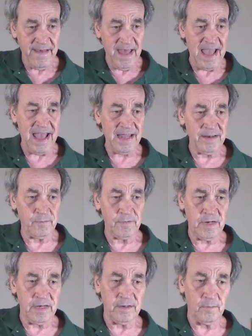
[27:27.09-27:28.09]
and
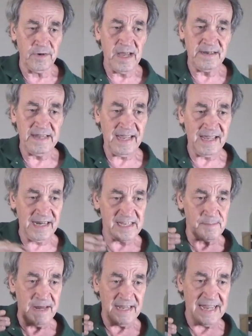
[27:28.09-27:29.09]
we're not taking in as
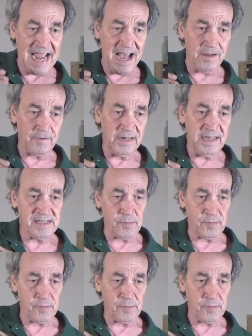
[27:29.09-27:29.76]
many calories.